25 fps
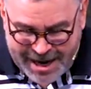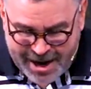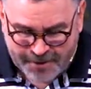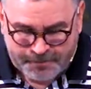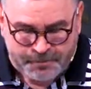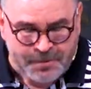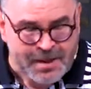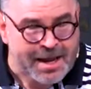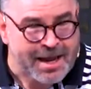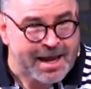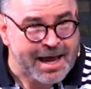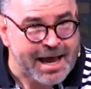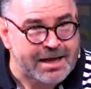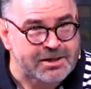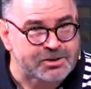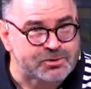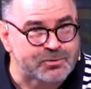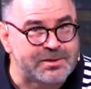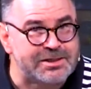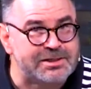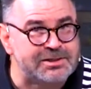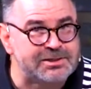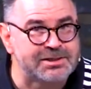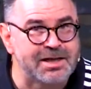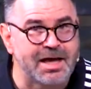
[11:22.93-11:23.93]
Now,
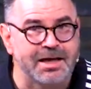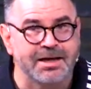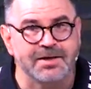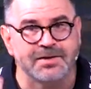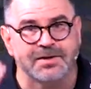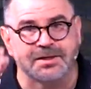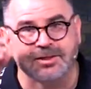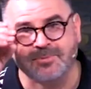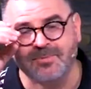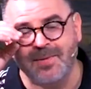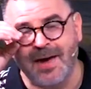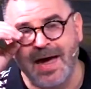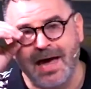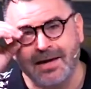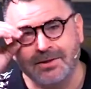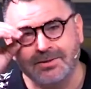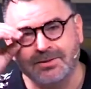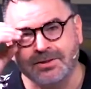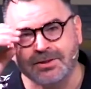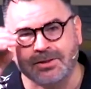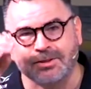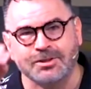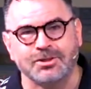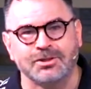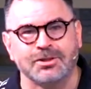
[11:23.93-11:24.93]
as we study this
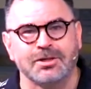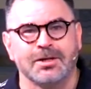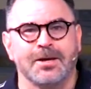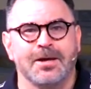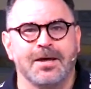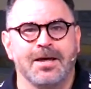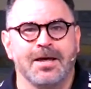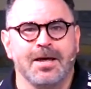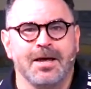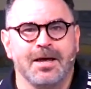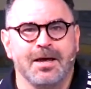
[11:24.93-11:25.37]
passage,